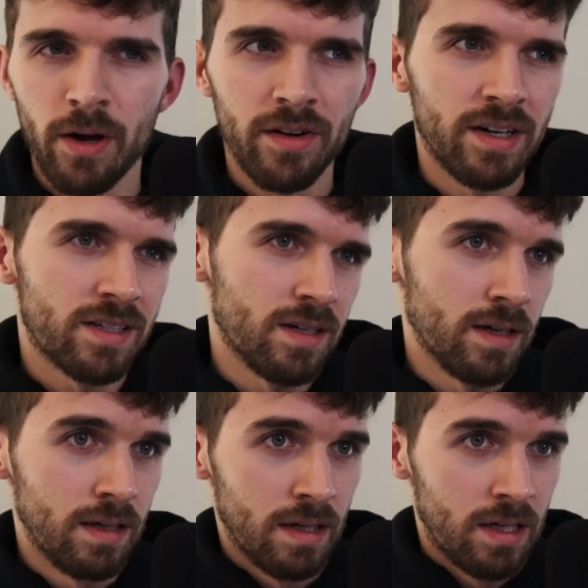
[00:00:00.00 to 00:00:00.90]
whether it's
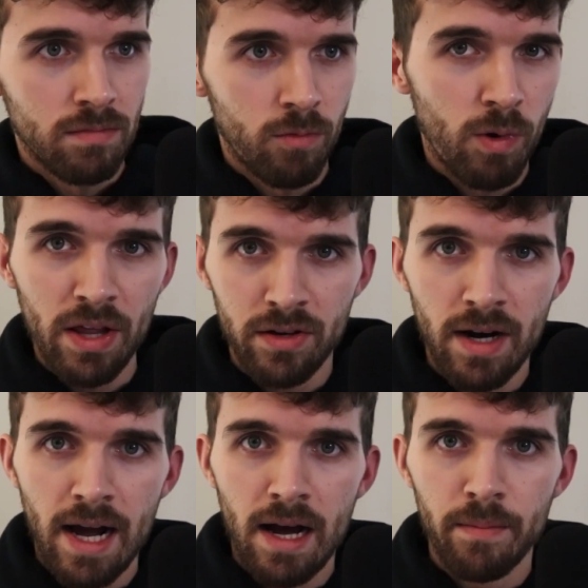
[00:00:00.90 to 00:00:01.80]
a weather
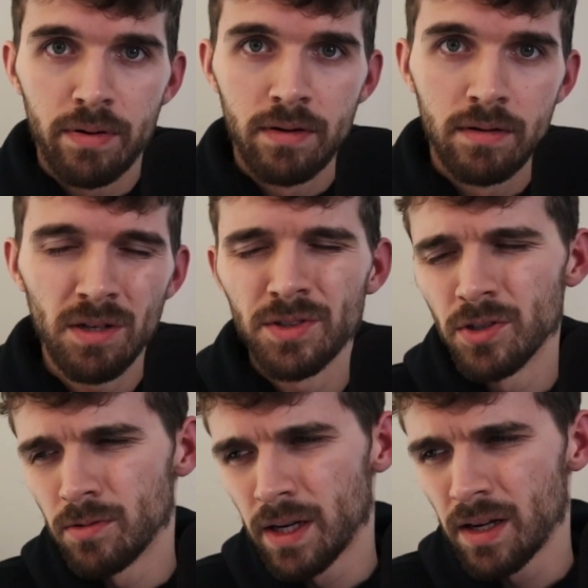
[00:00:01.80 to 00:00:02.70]
app, don't
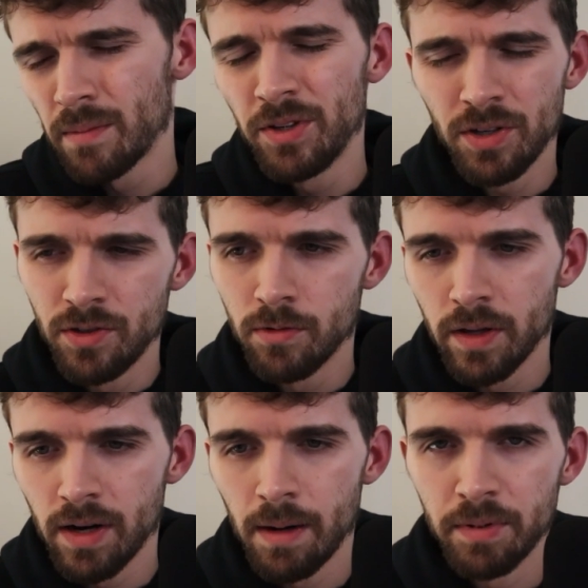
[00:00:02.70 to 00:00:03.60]
do a weather. I mean, you can do a
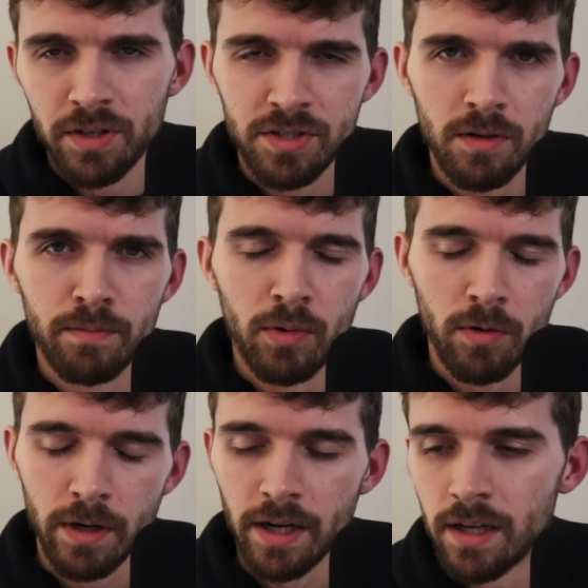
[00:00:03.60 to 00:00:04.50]
weather app, but they're so
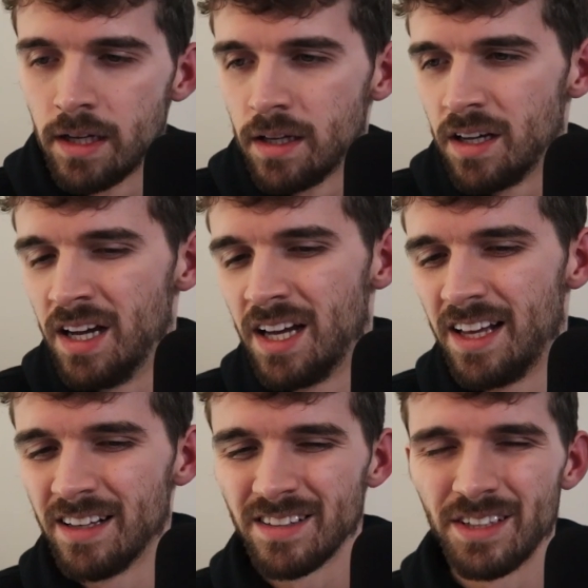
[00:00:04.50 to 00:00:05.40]
boring.
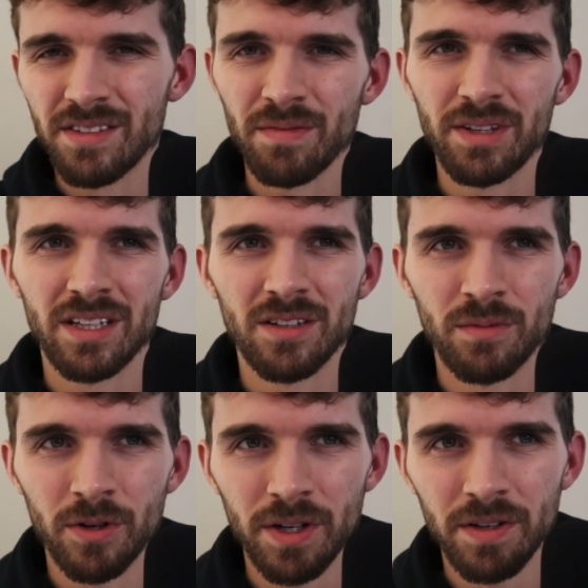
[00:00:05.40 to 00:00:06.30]
Do something a little
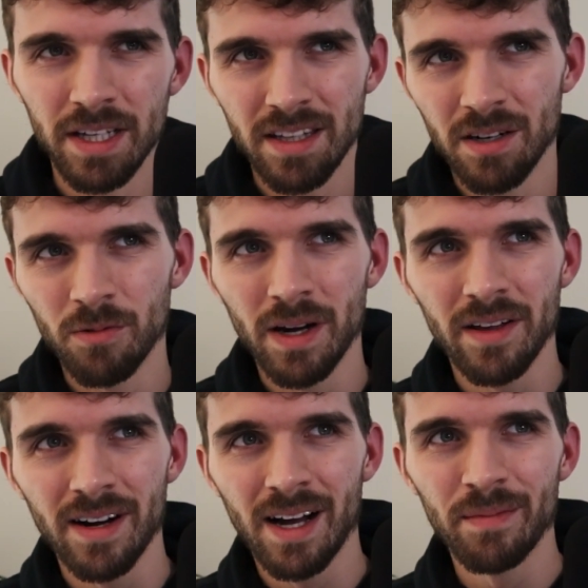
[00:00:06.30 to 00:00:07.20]
more unique than a
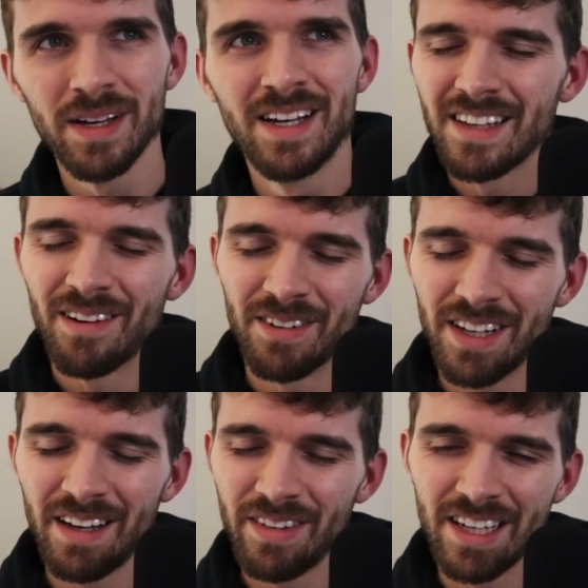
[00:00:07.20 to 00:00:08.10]
weather app. Not
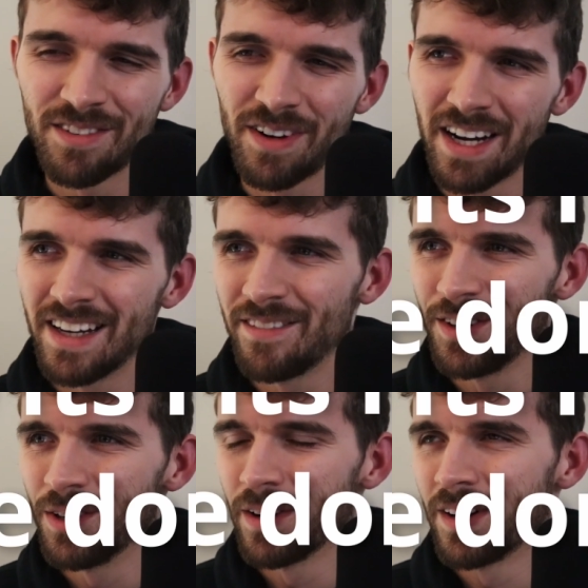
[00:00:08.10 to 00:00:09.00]
really. I mean, it's fine if
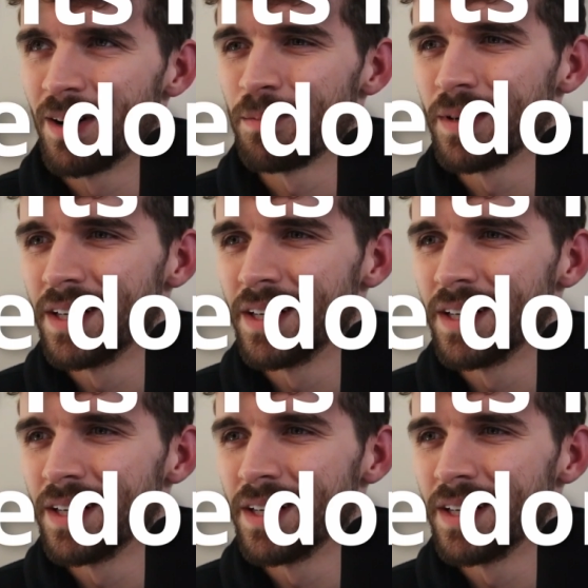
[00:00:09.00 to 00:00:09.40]
you do a weather app,